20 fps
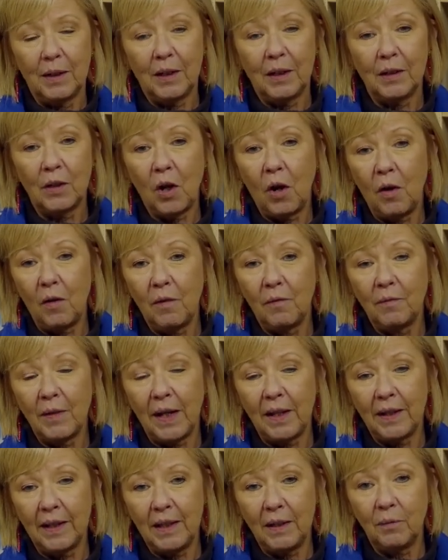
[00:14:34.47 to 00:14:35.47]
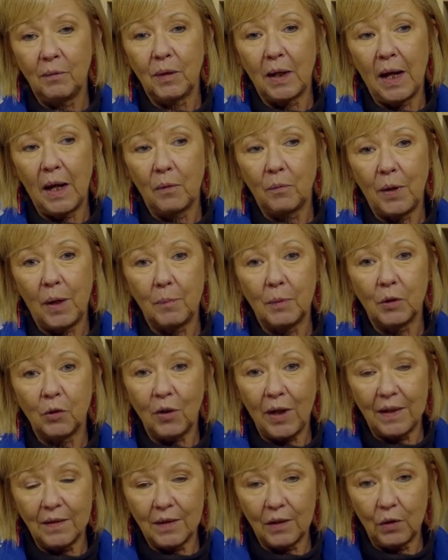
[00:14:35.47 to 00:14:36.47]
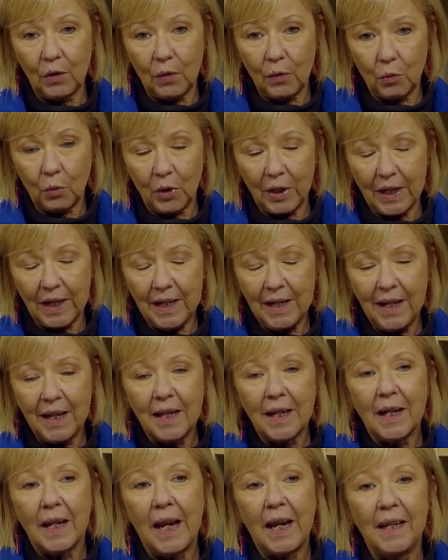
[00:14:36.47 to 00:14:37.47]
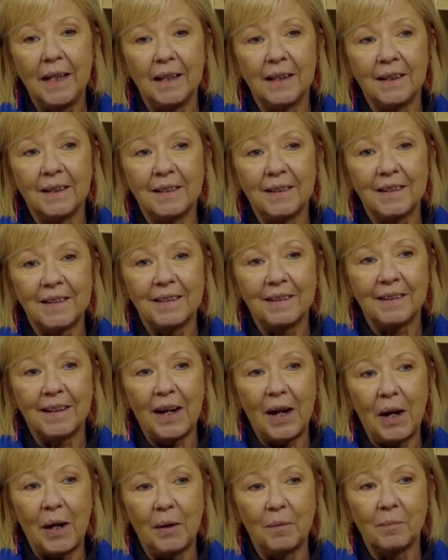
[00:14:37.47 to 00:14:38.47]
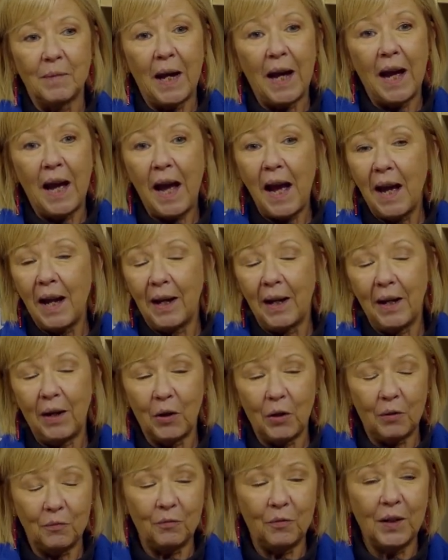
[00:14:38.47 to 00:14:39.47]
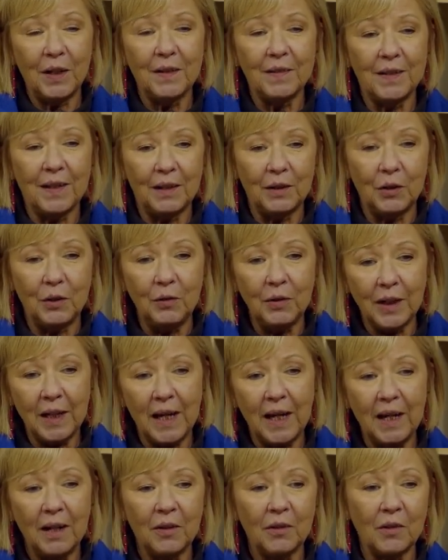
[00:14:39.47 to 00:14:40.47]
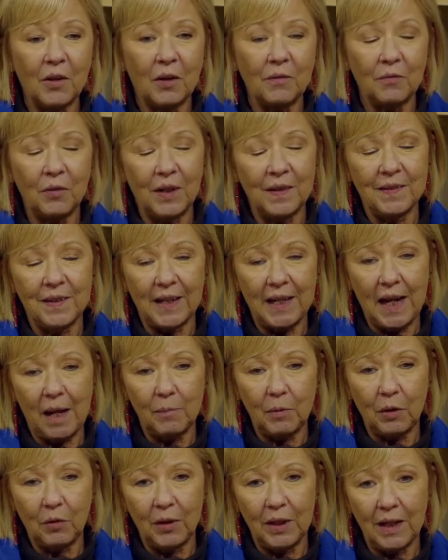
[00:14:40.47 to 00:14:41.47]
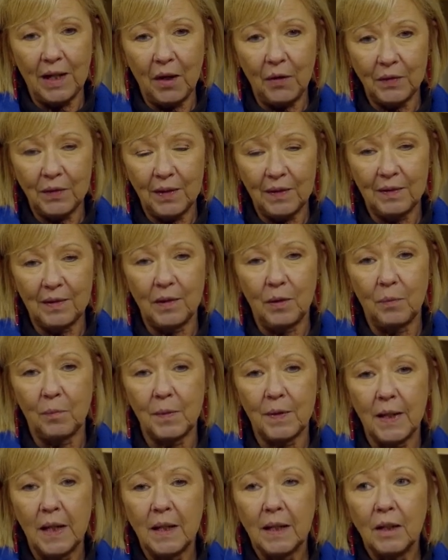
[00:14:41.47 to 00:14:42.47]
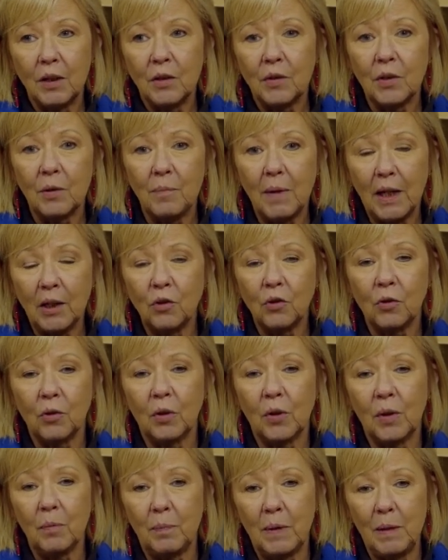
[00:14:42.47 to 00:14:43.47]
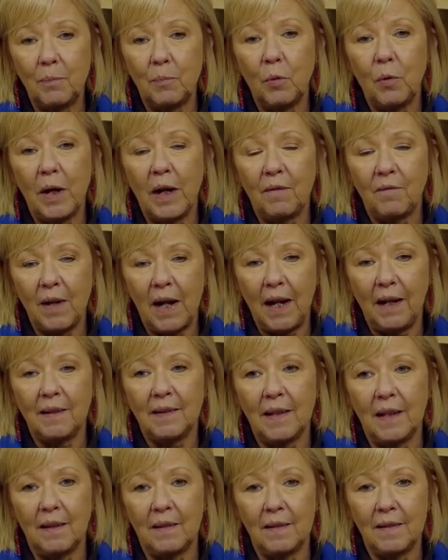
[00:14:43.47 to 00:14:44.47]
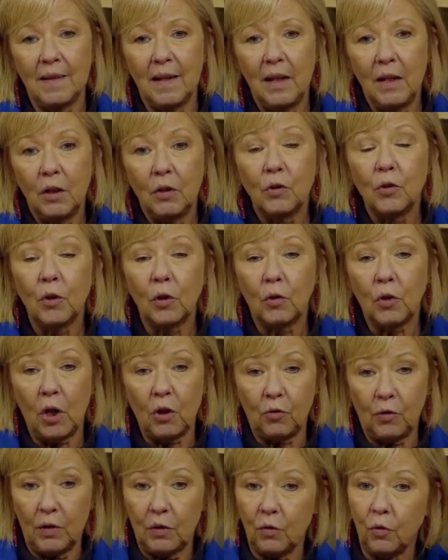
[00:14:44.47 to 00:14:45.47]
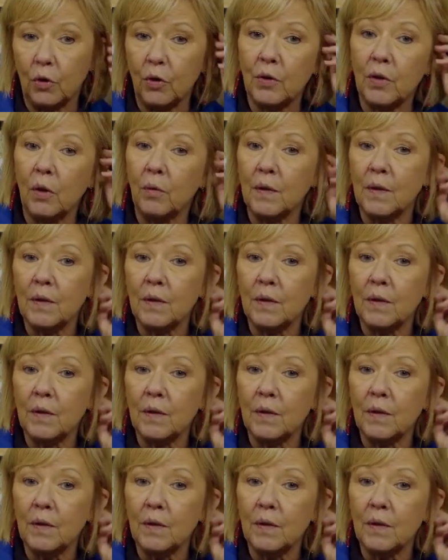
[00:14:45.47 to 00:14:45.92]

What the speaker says: Kanawha Valley Rapid Transit Authority and our friends at Unicare and our friends at Cabin Creek Health Systems to make sure that people have access to a grocery store. So